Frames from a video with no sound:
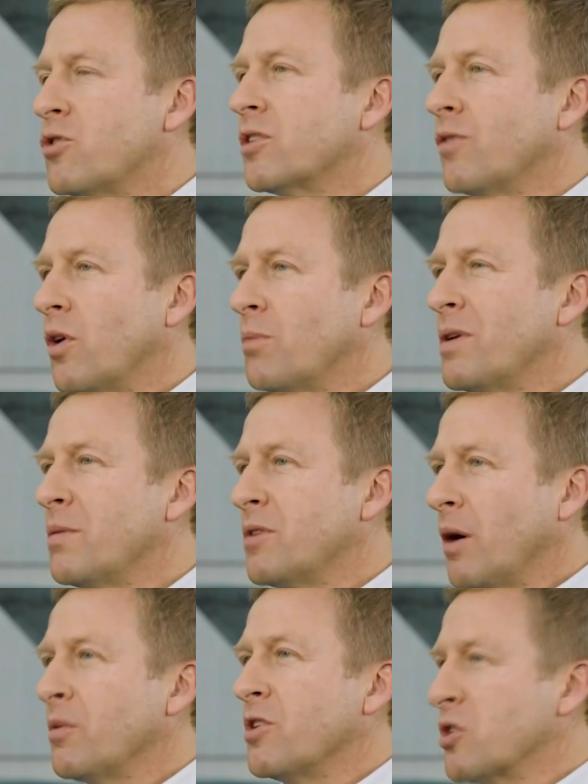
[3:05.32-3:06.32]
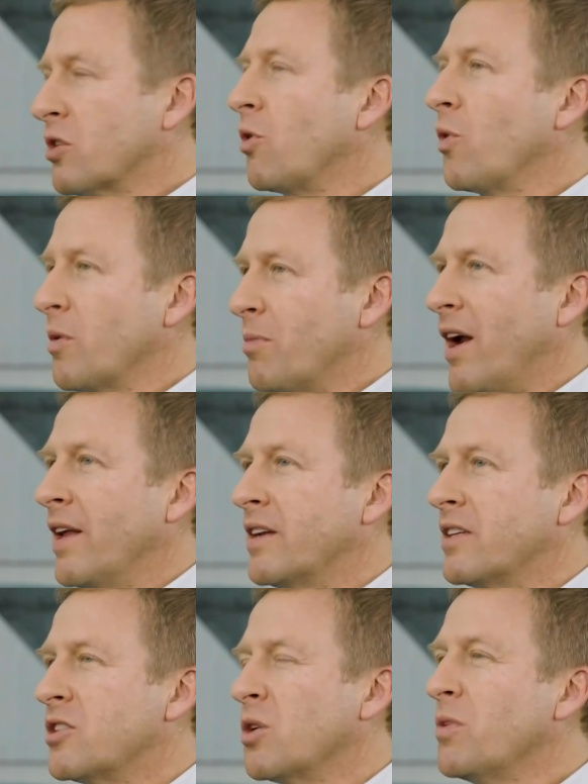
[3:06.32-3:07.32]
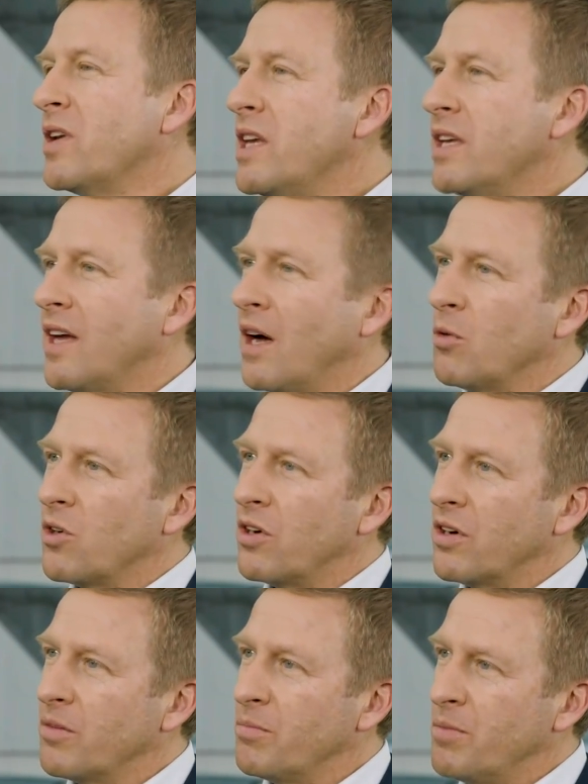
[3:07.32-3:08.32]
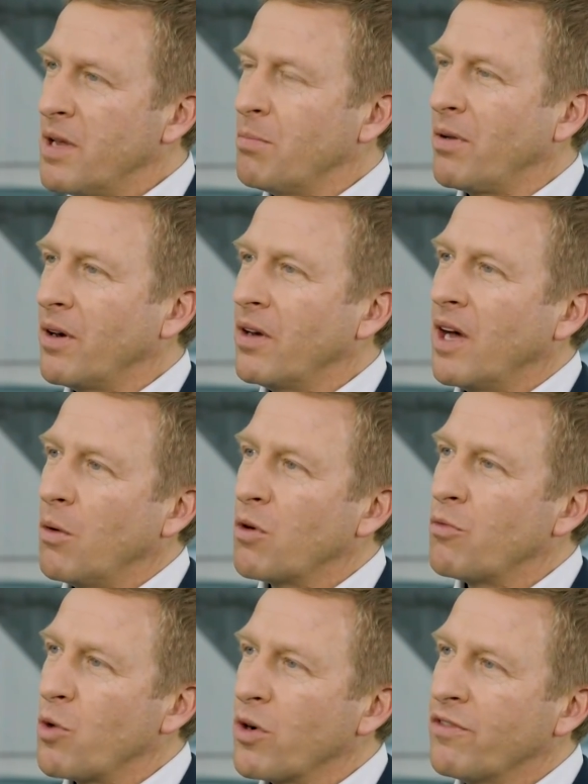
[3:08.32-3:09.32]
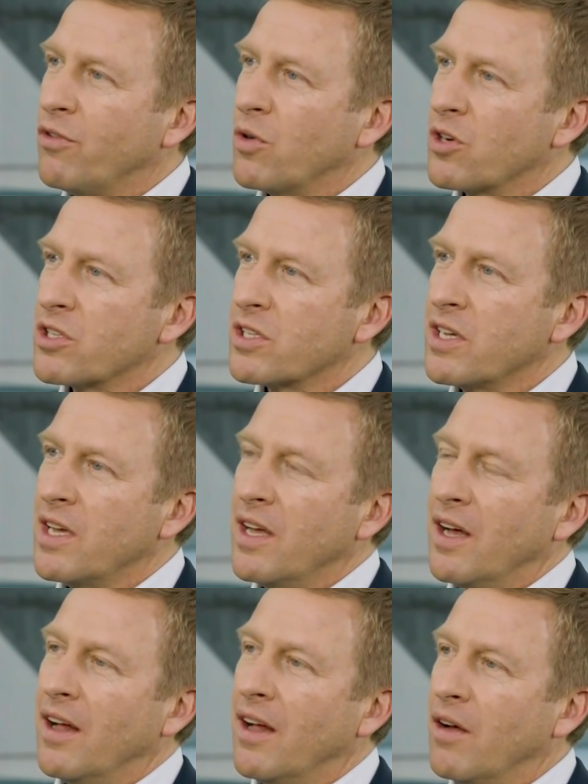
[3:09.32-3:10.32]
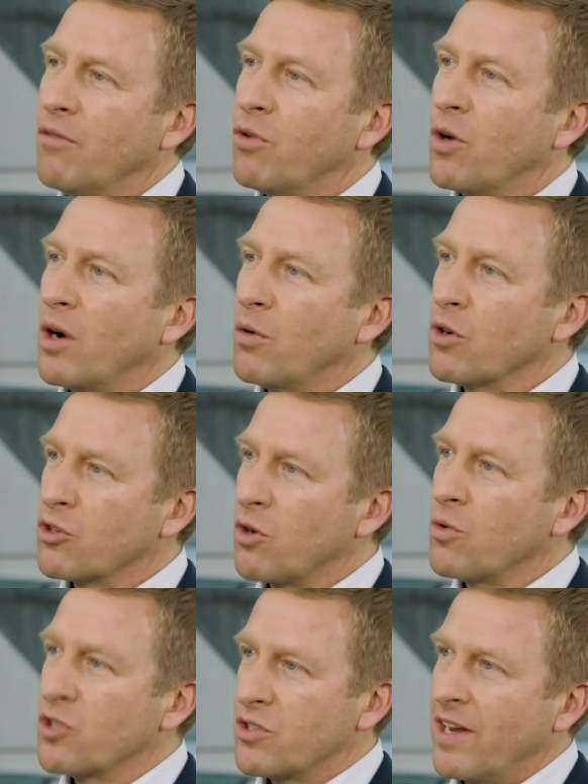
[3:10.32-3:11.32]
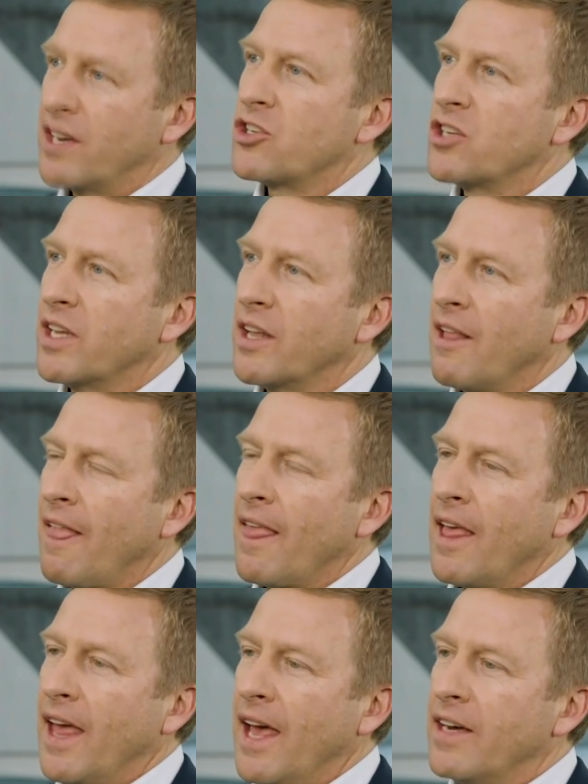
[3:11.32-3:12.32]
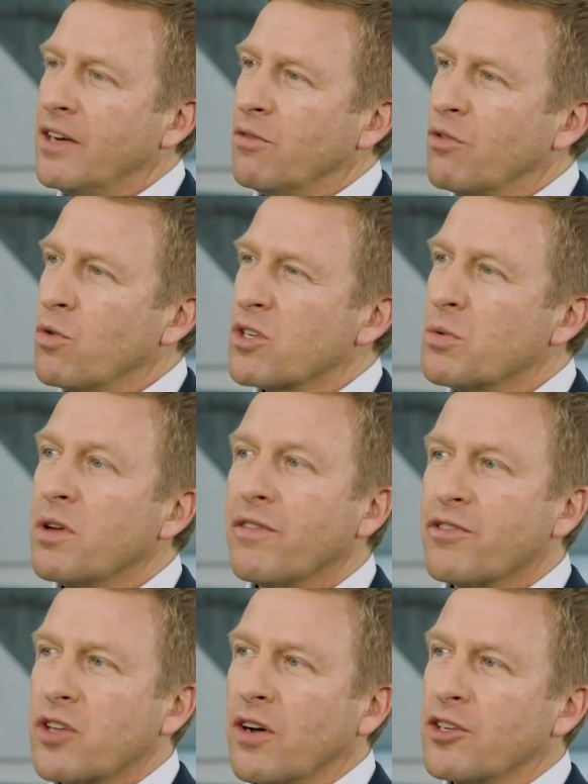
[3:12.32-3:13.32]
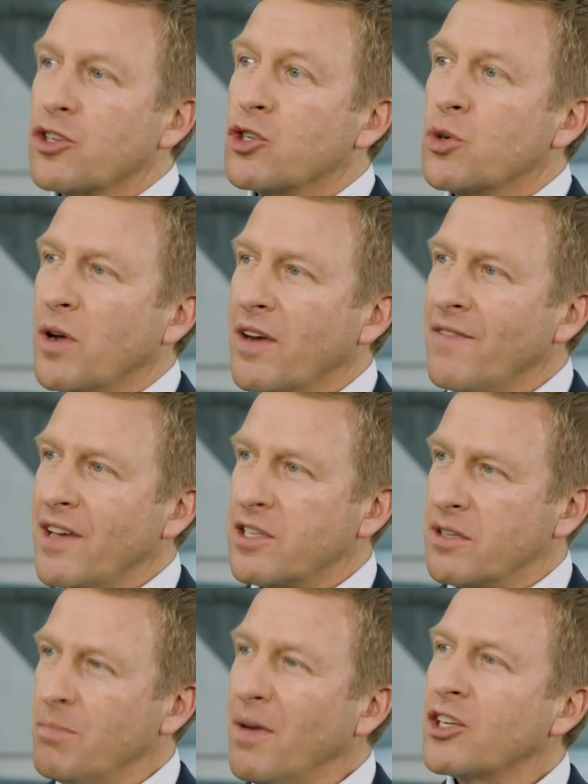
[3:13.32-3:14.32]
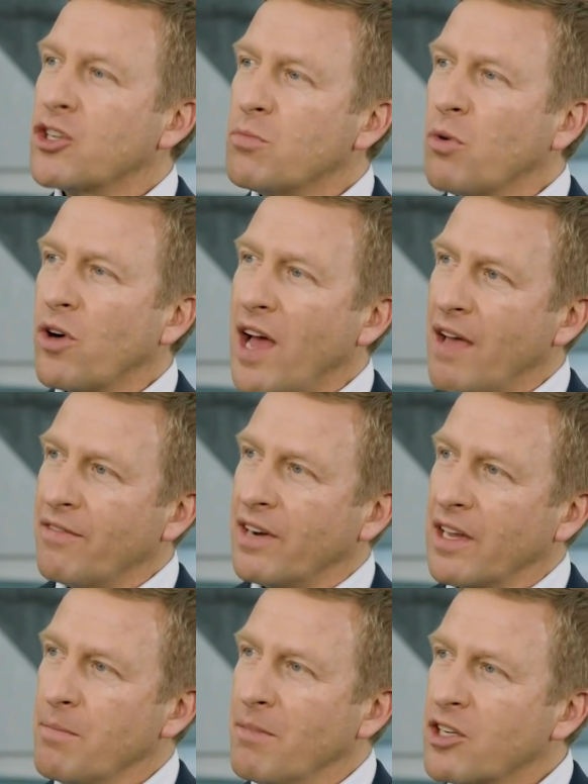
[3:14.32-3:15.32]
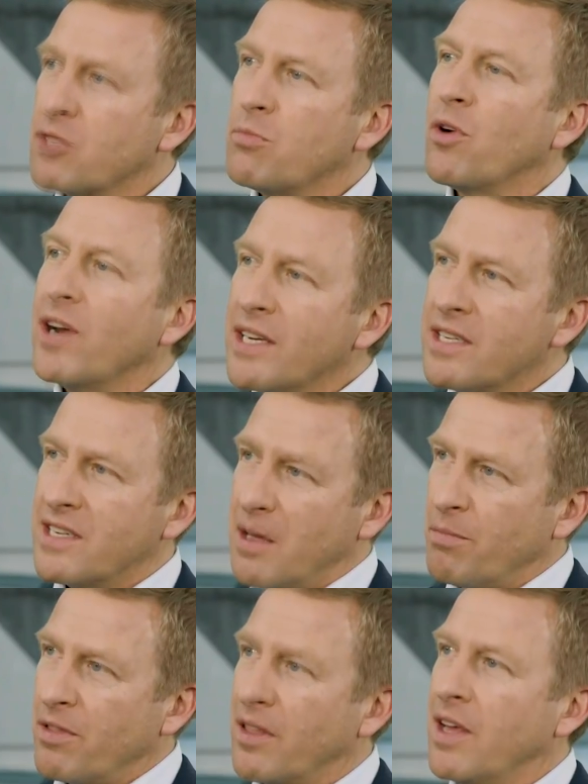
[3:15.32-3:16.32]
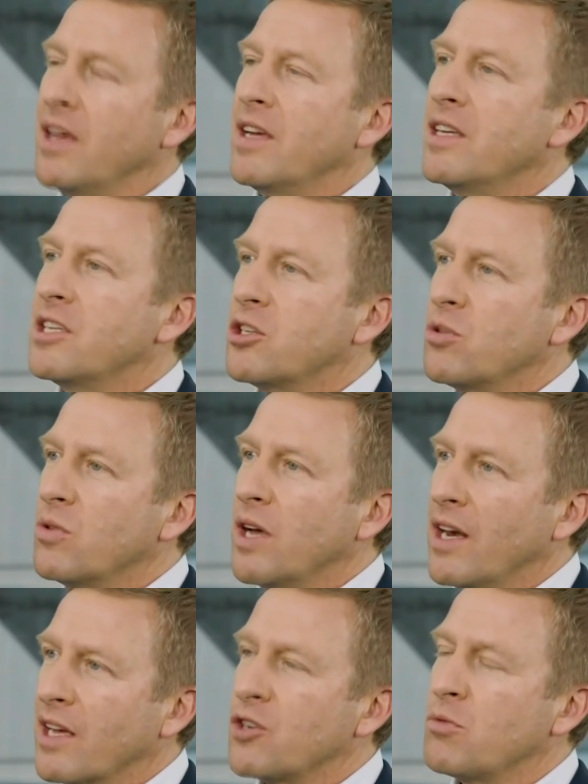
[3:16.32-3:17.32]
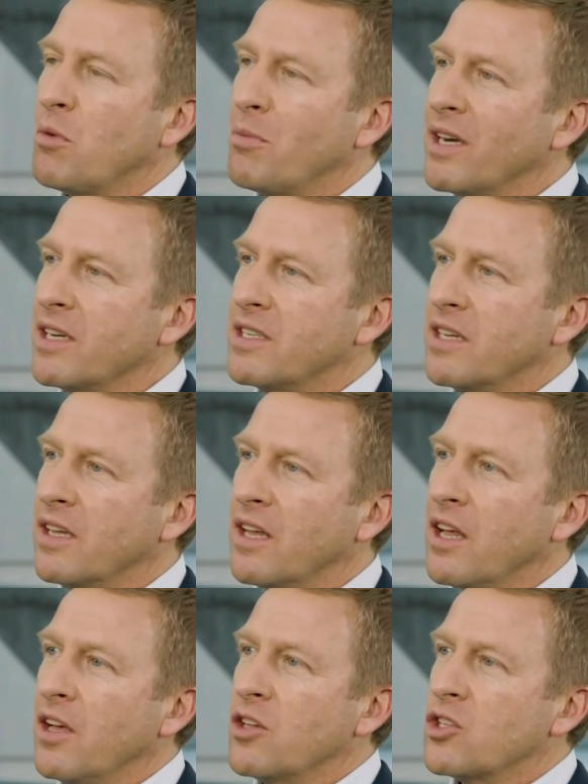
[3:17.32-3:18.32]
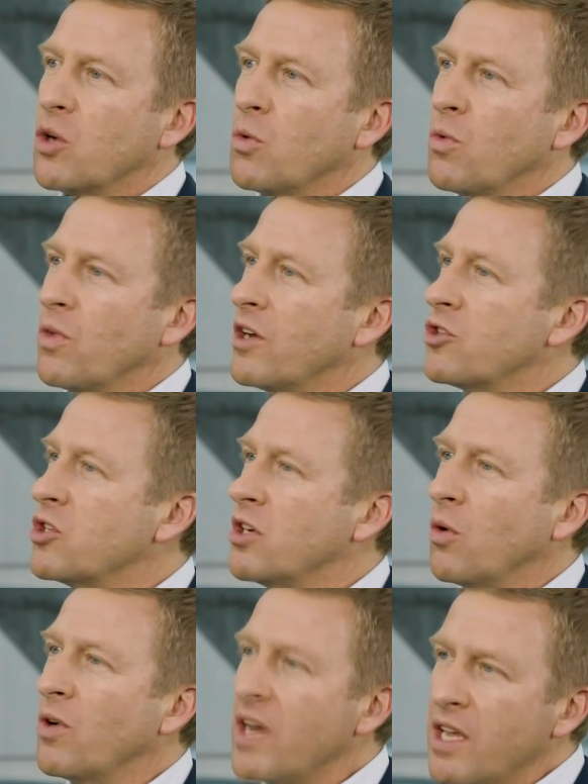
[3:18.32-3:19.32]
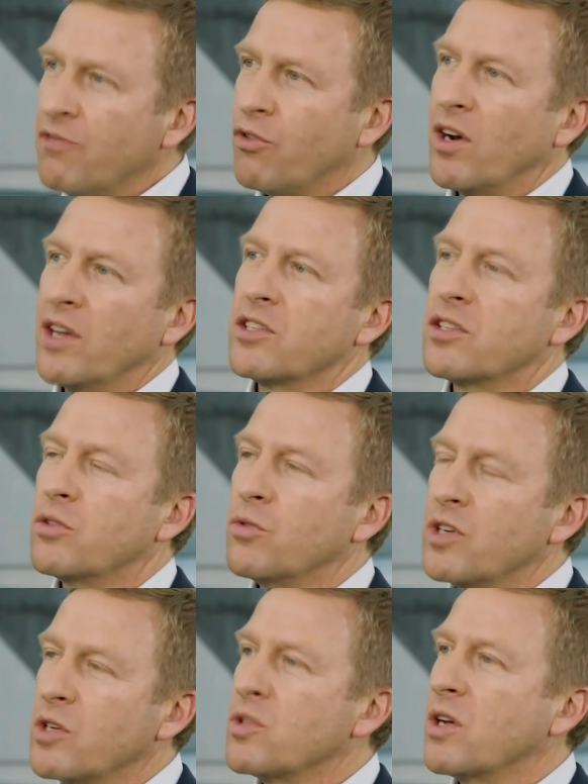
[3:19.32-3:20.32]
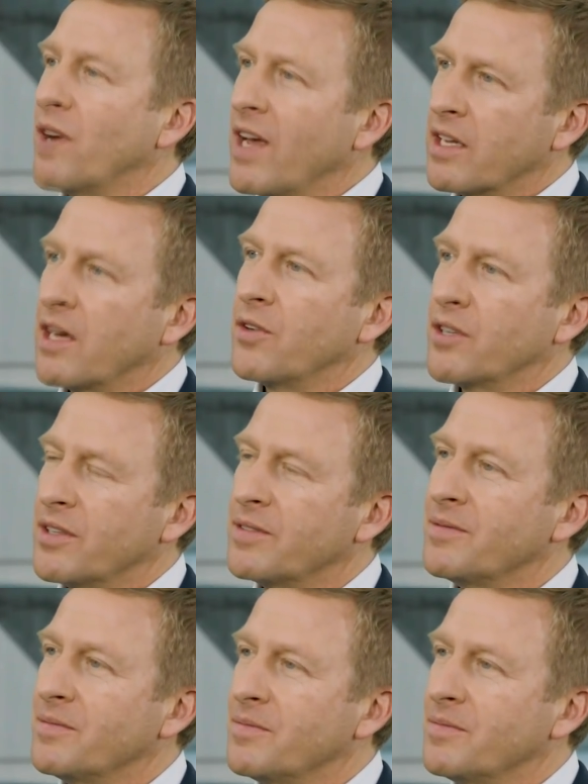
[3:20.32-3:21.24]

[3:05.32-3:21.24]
First of all, BMW is a growing brand, so we need our people, our workforce, uh, for our growing strategy. And of course, we have started to invest much more heavily, much more in depth into electromobility, so there's no need for us to reduce our headcount.